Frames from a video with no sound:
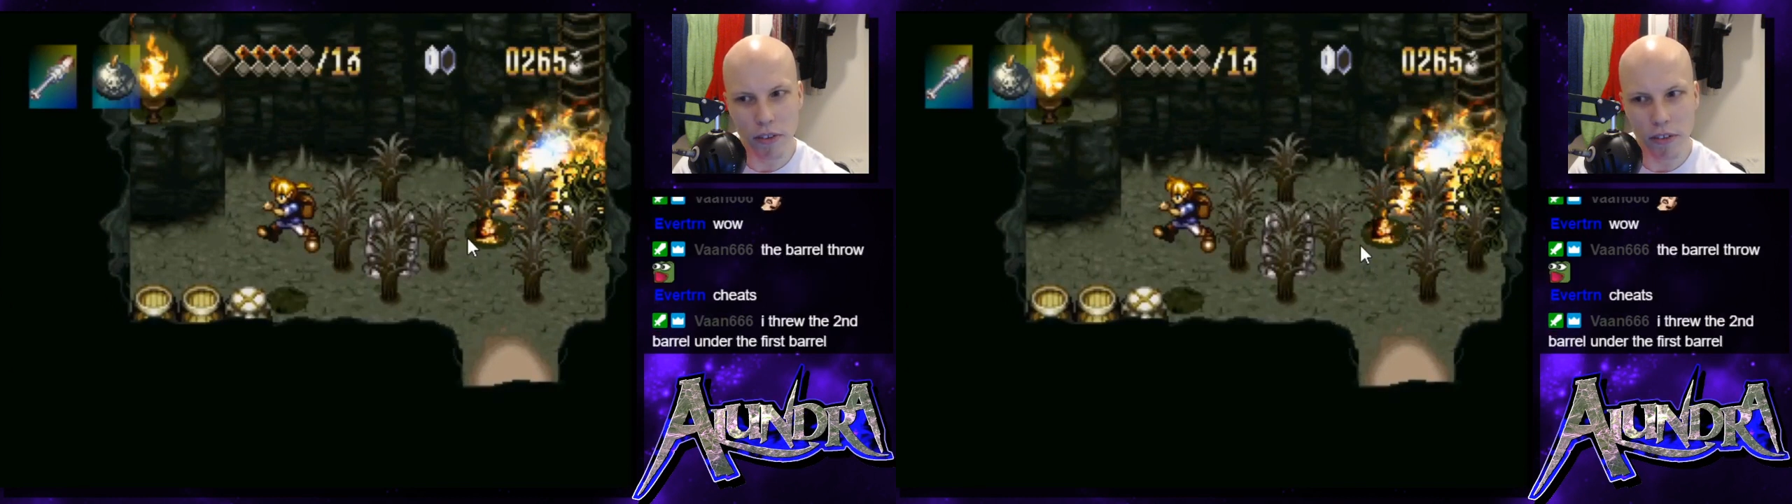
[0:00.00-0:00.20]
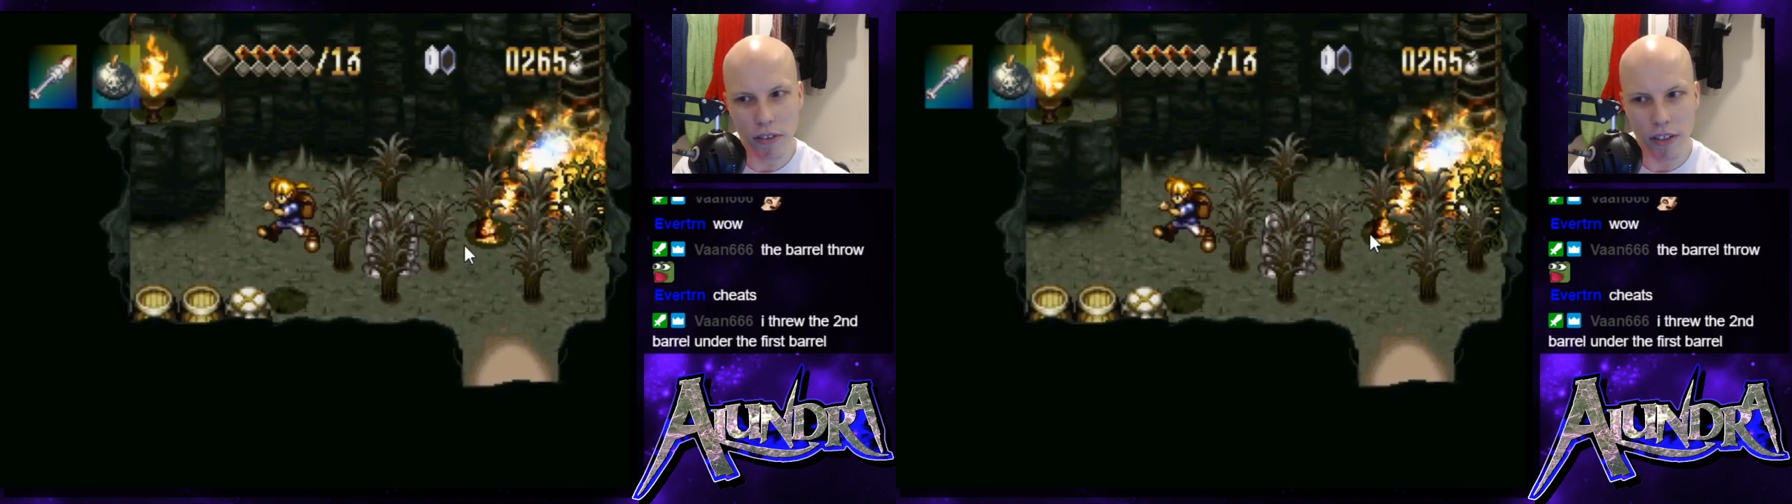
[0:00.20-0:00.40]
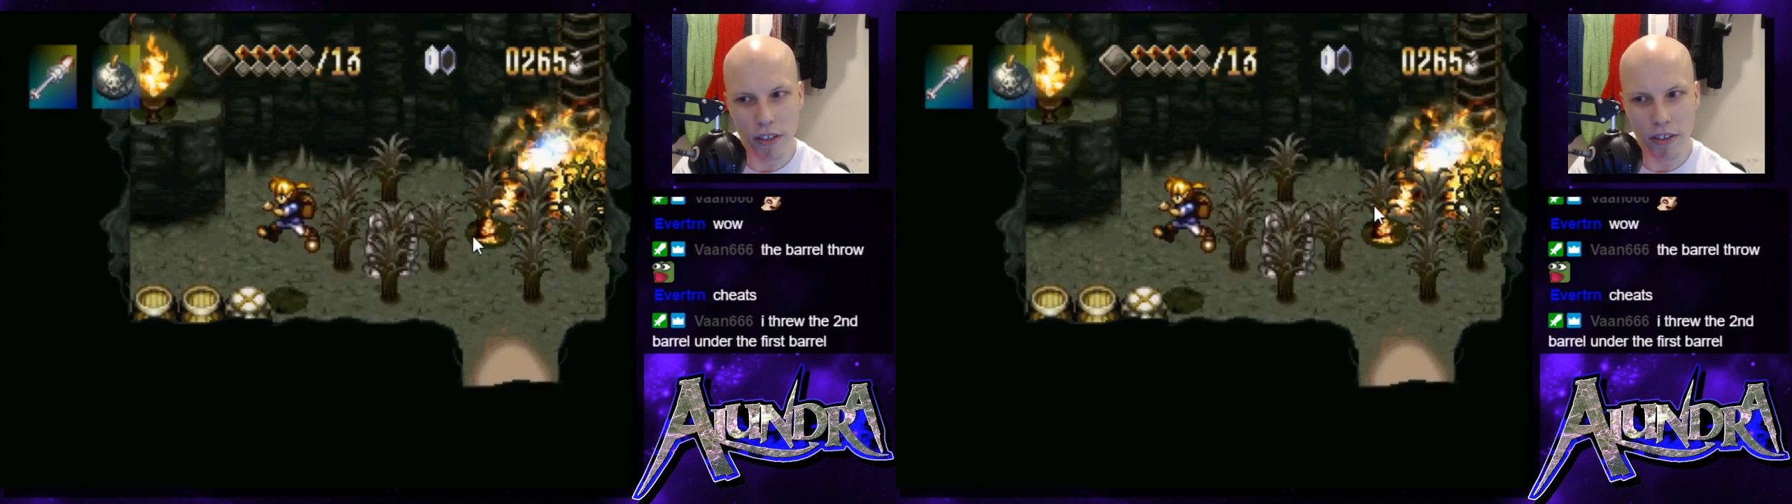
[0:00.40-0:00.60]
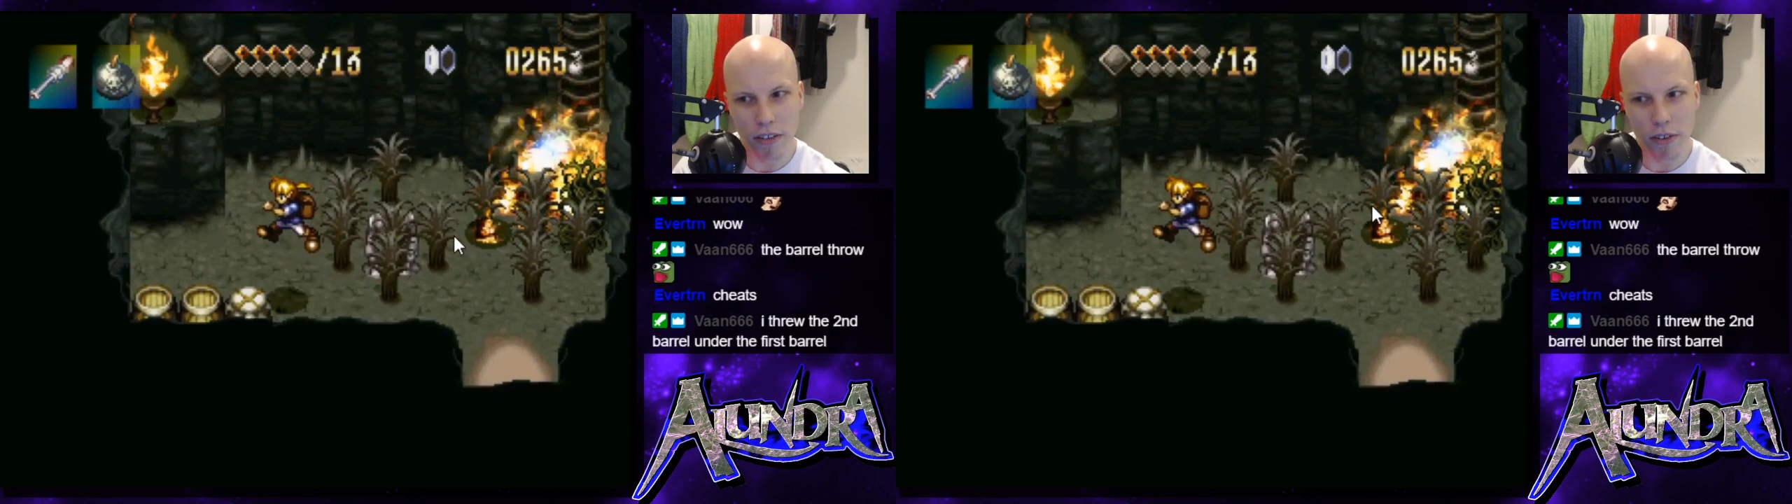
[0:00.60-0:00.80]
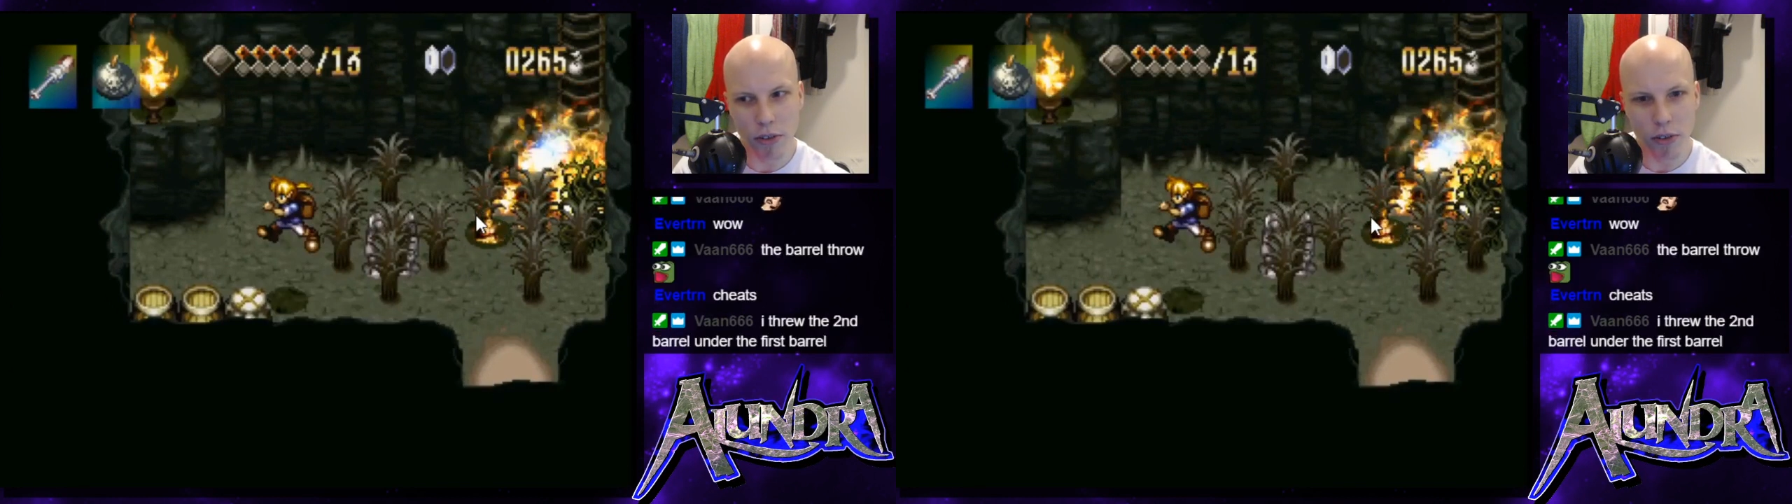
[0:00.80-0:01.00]
like,
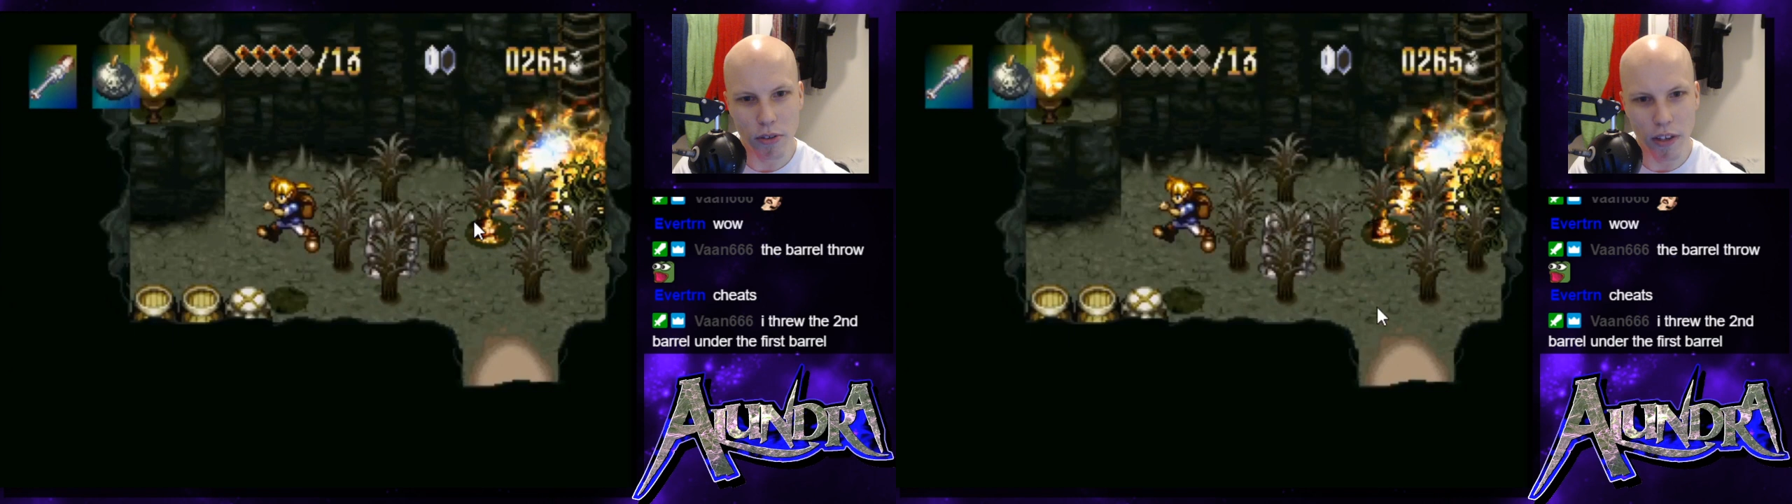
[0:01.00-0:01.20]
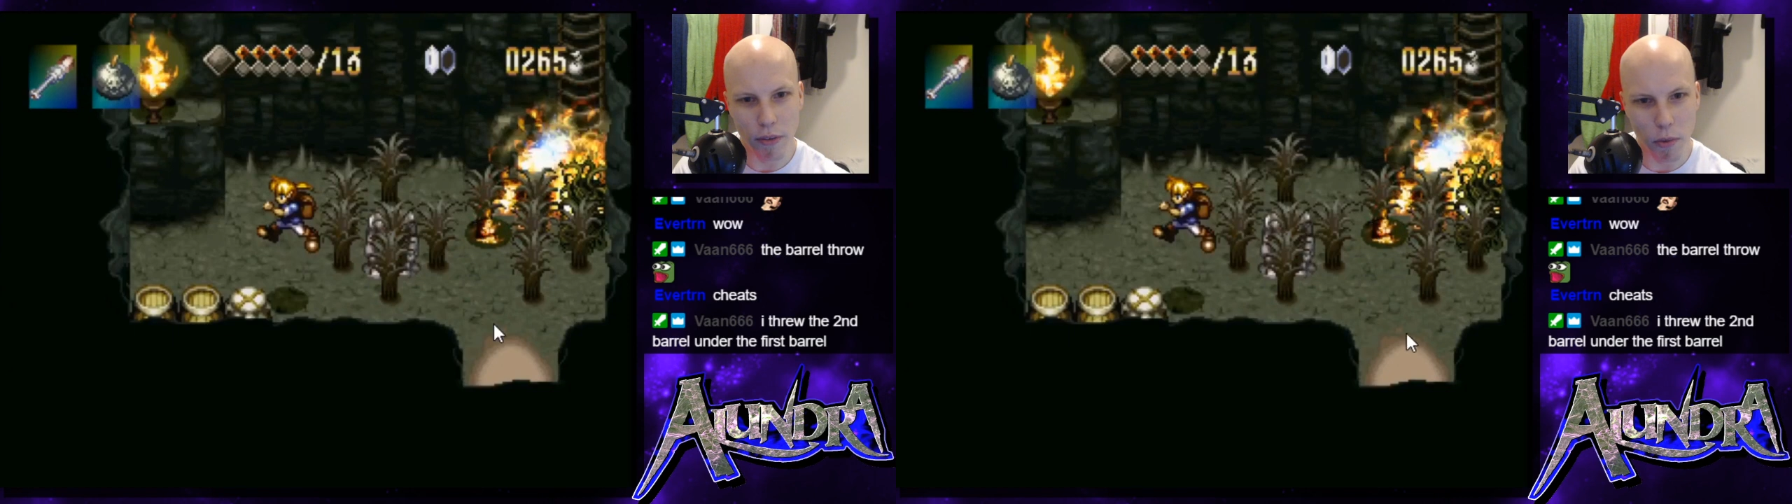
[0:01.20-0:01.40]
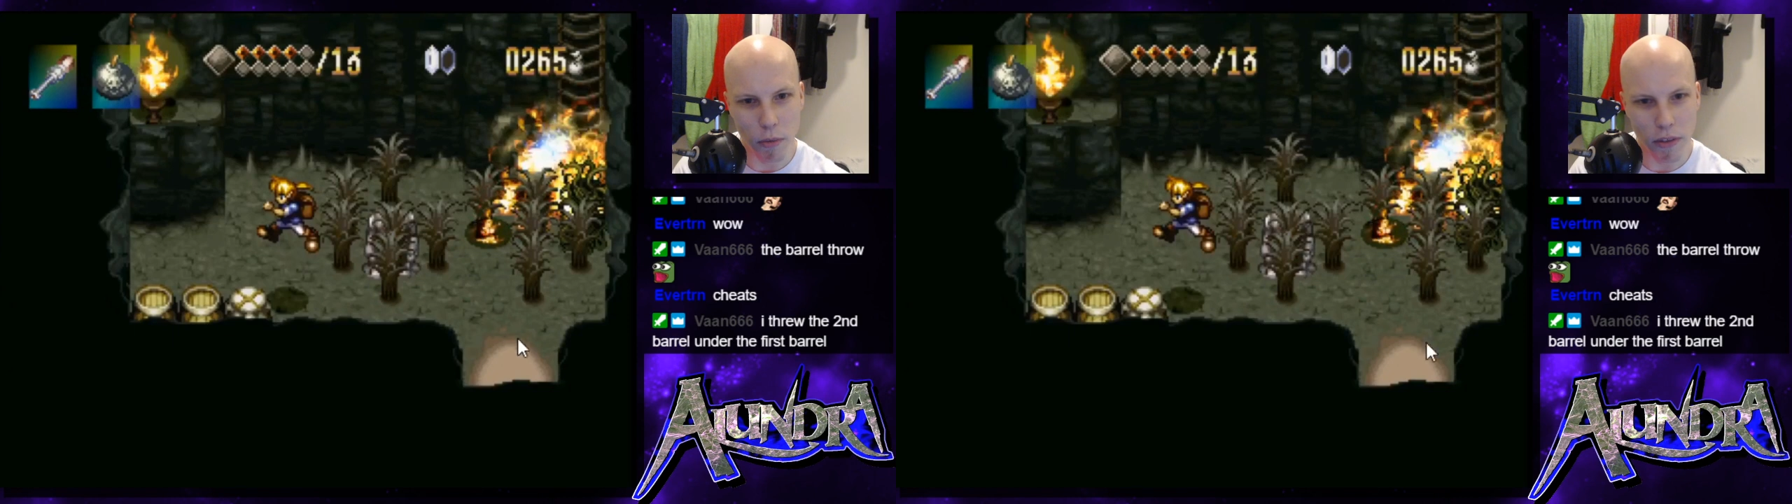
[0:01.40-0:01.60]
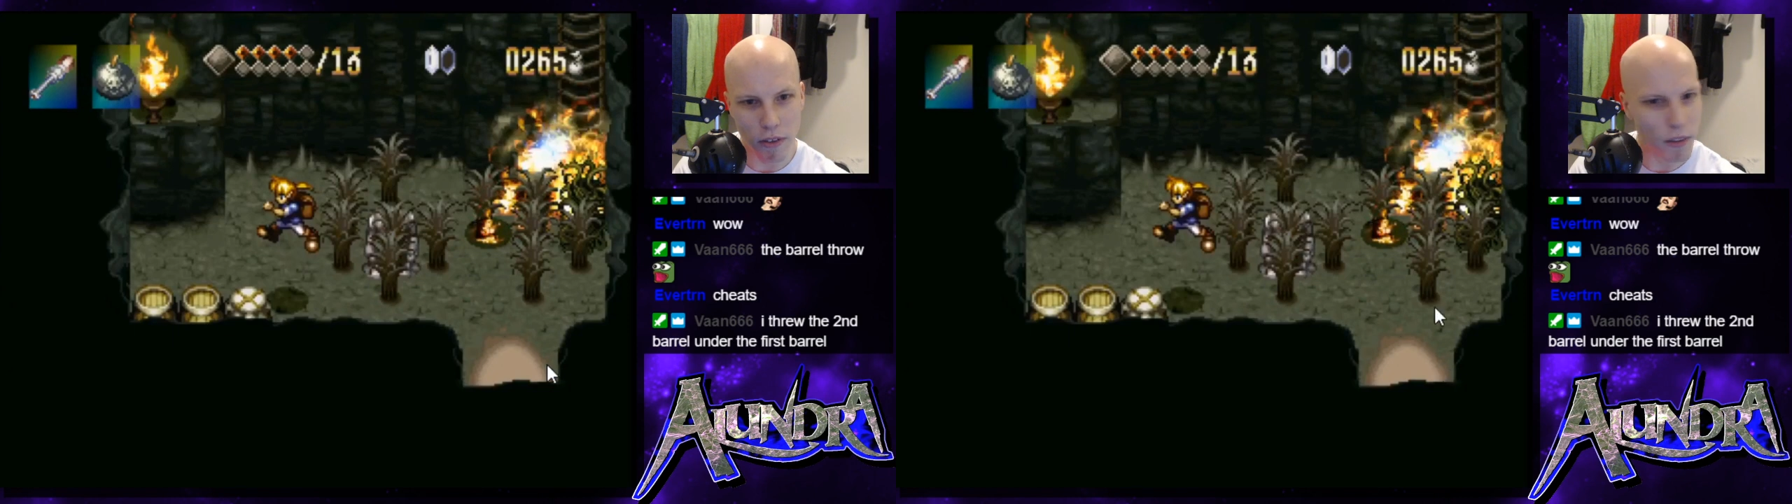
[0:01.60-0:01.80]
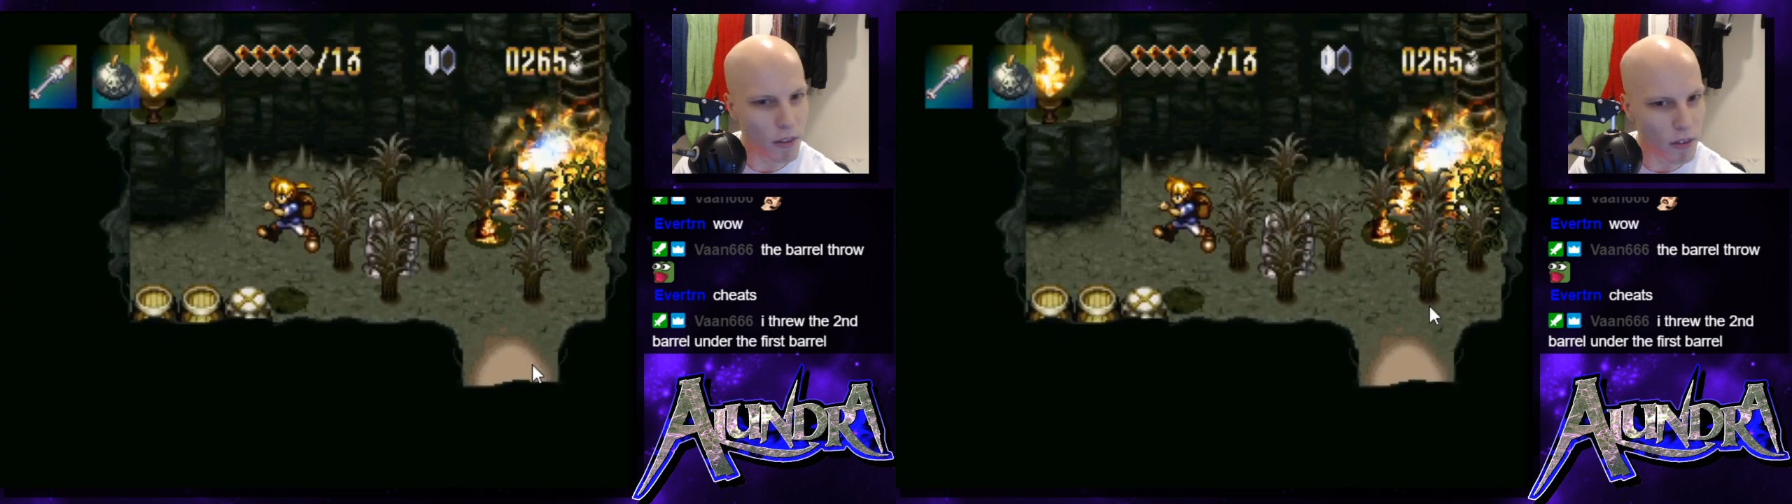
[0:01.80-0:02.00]
you don't have to be on the